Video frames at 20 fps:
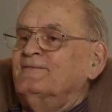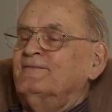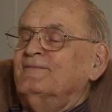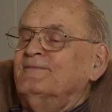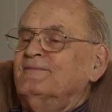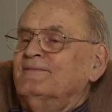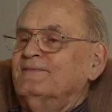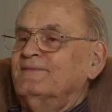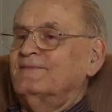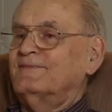
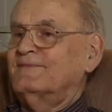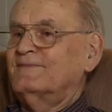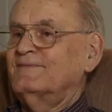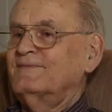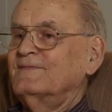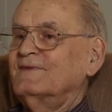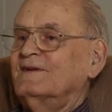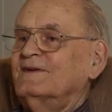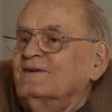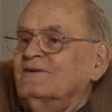
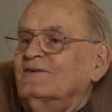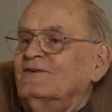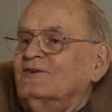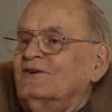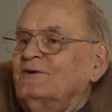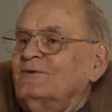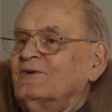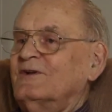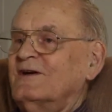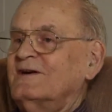Mm-hmm.
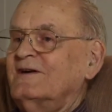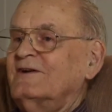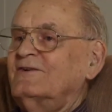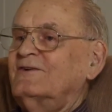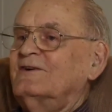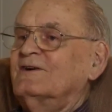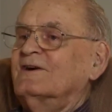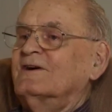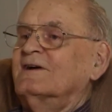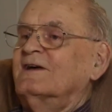She was a nice
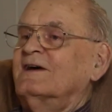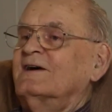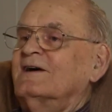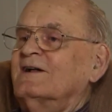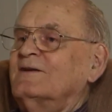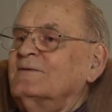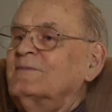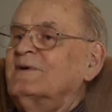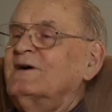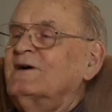young
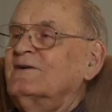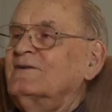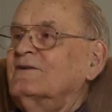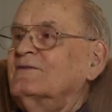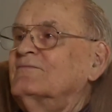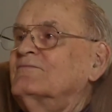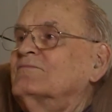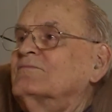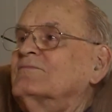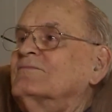gal, about
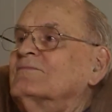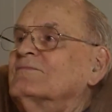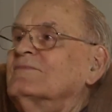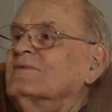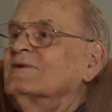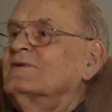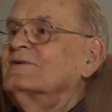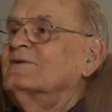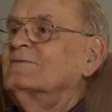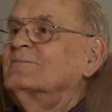
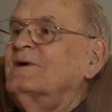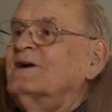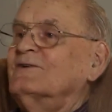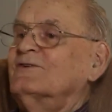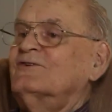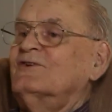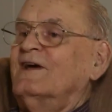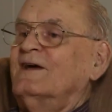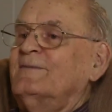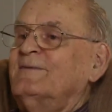the
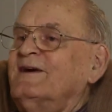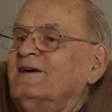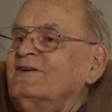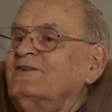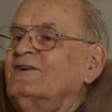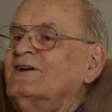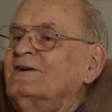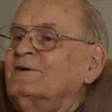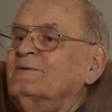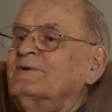same
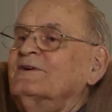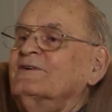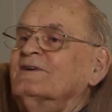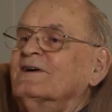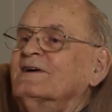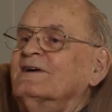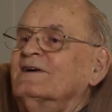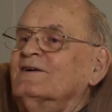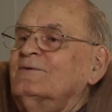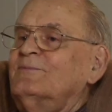age I was,
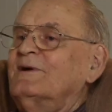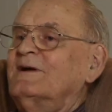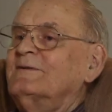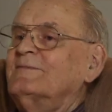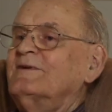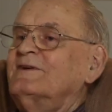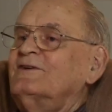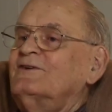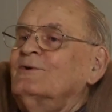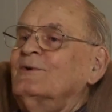I guess,
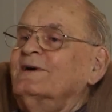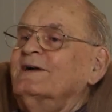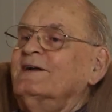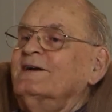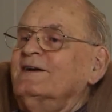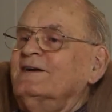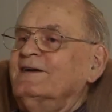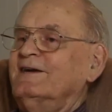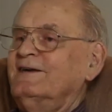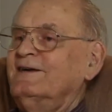probably
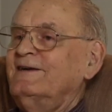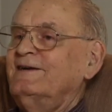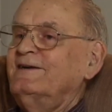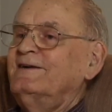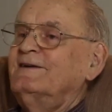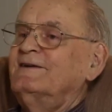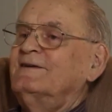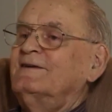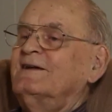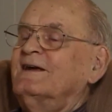19
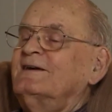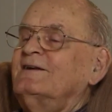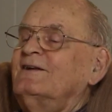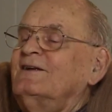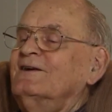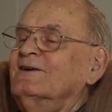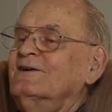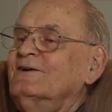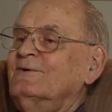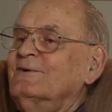
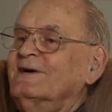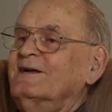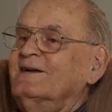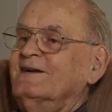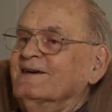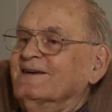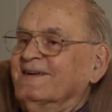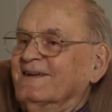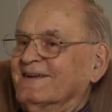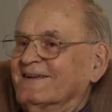or 20.
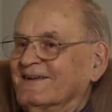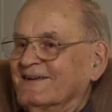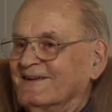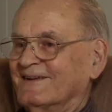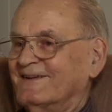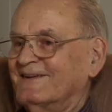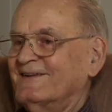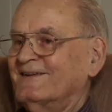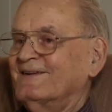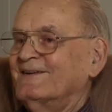
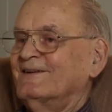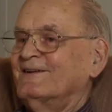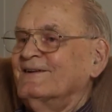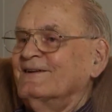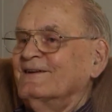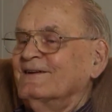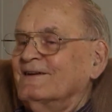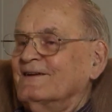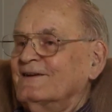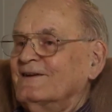Mm-hmm.
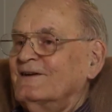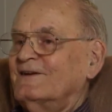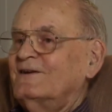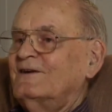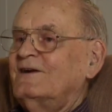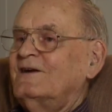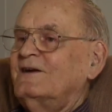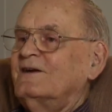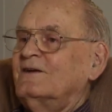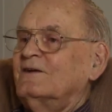
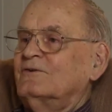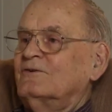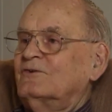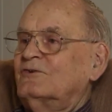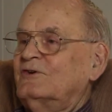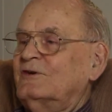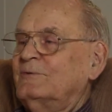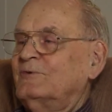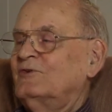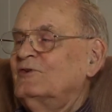And
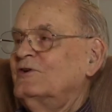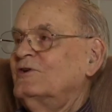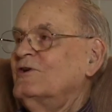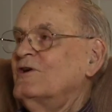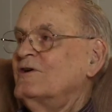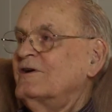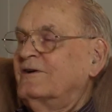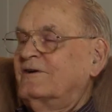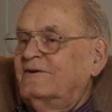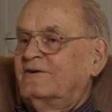she was the
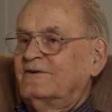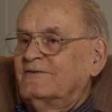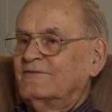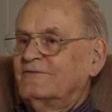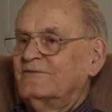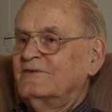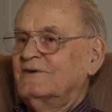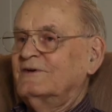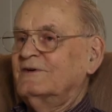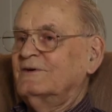daughter
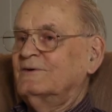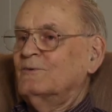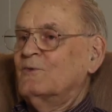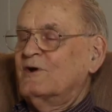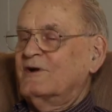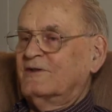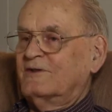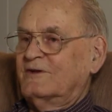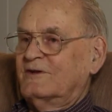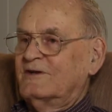of
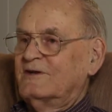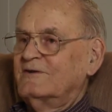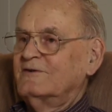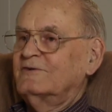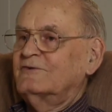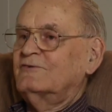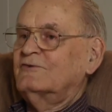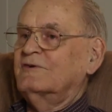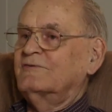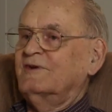one of the
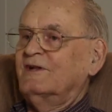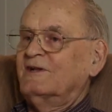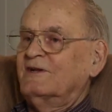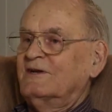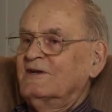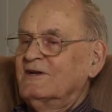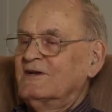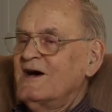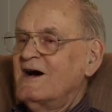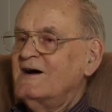
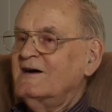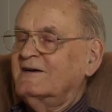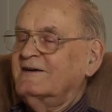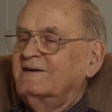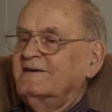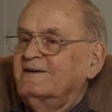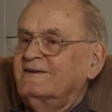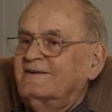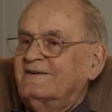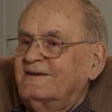civilian
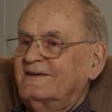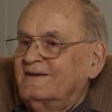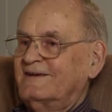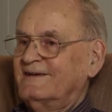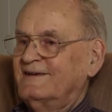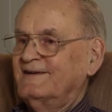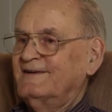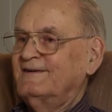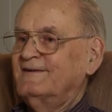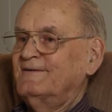doctors there.